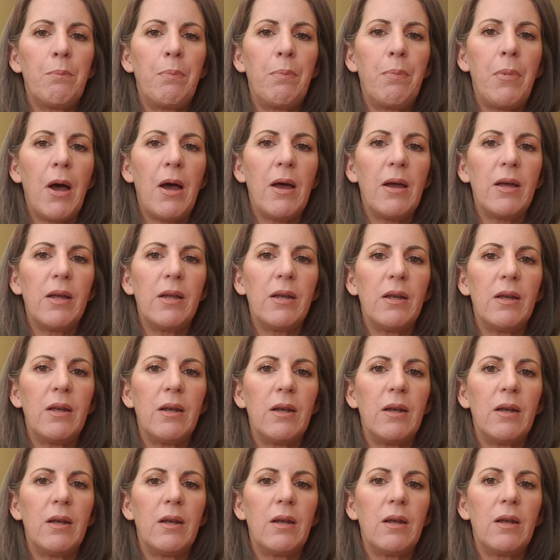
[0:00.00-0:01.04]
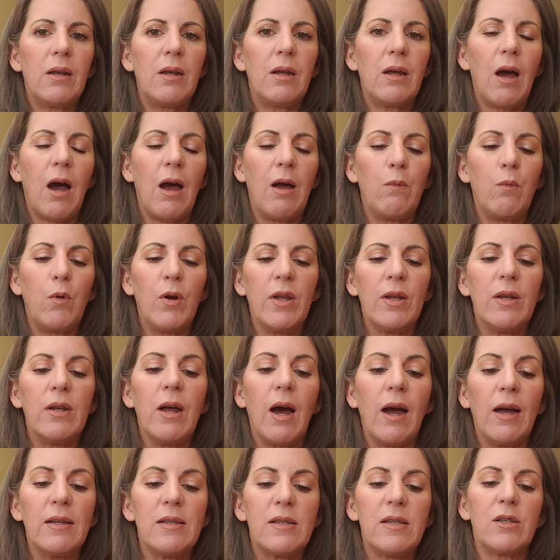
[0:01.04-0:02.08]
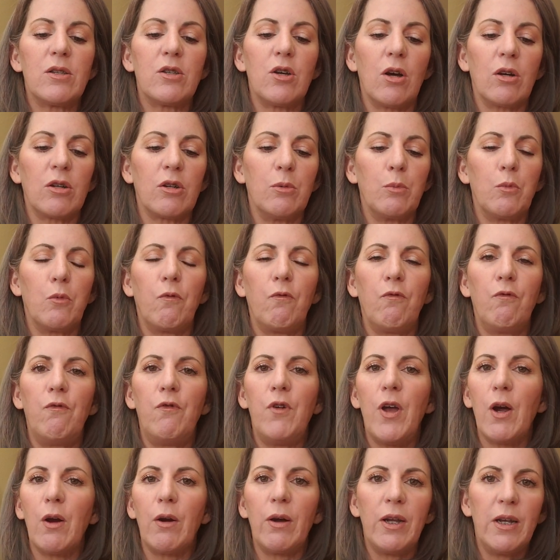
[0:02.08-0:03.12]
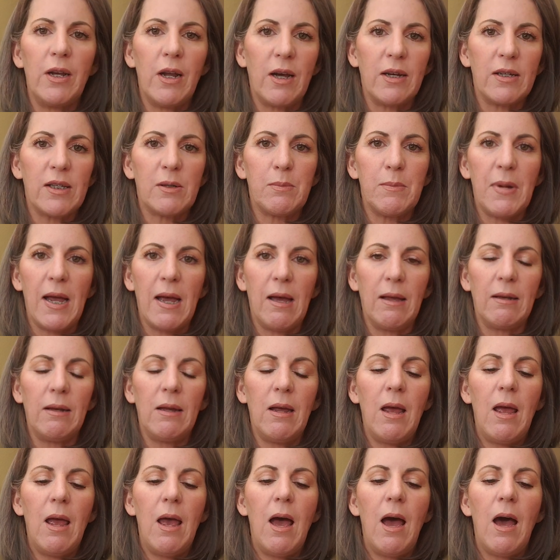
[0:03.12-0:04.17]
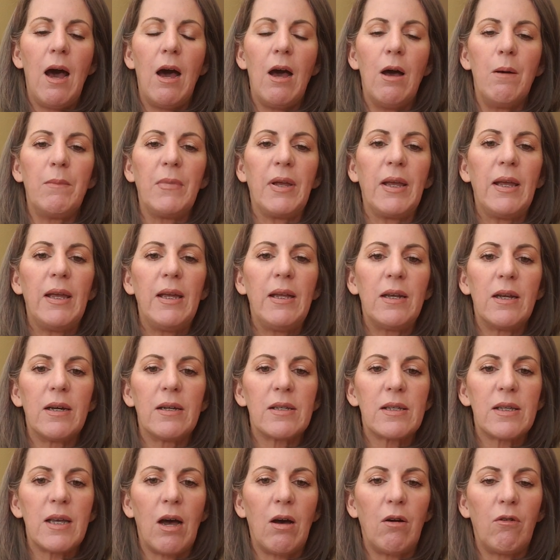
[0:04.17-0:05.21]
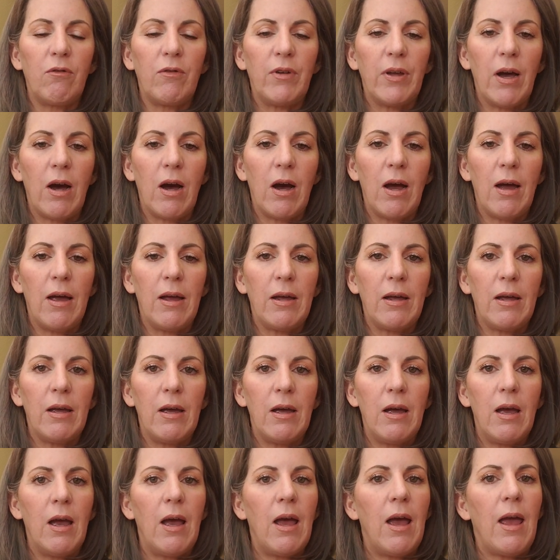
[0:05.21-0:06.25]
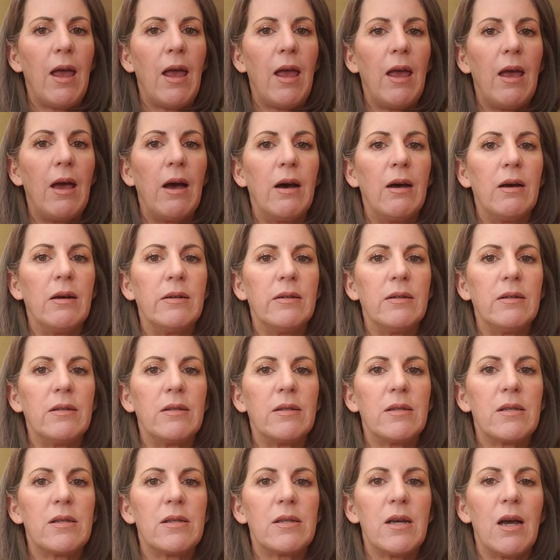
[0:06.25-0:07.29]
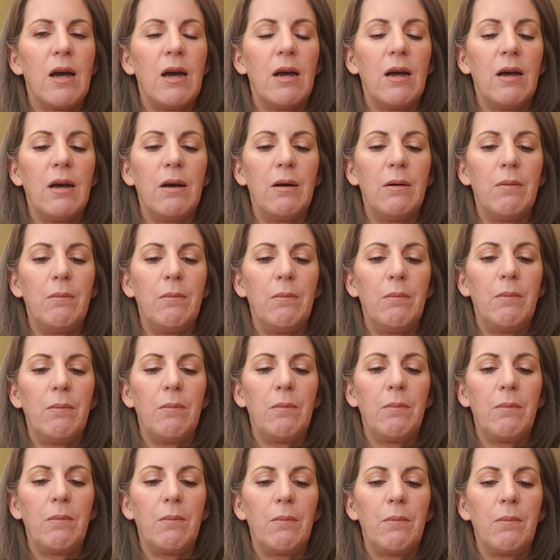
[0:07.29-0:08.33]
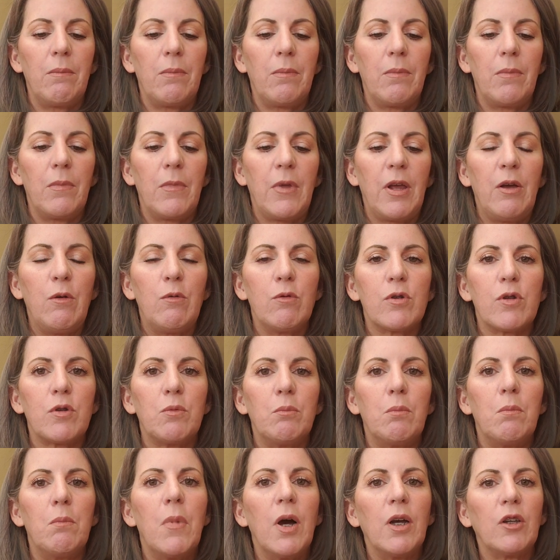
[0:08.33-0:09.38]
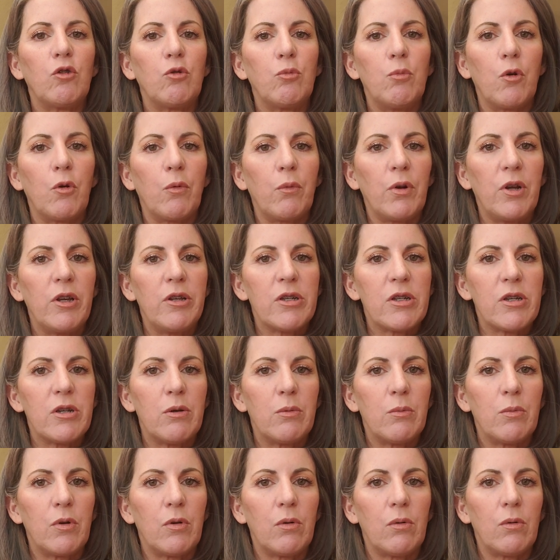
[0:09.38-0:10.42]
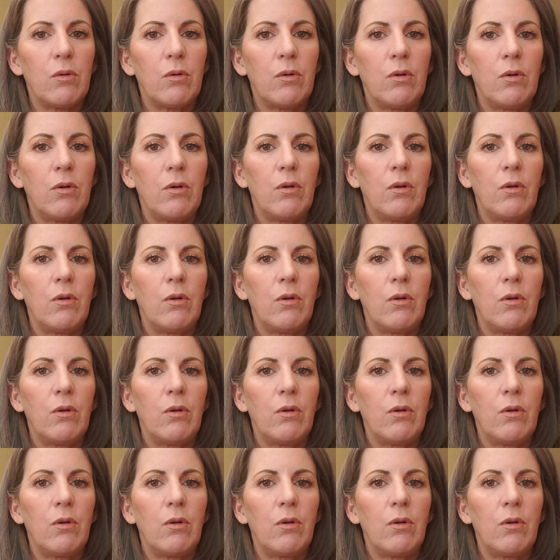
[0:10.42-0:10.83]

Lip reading: But I did talk to him. Very nice man. He does LVI, and he was much more reasonable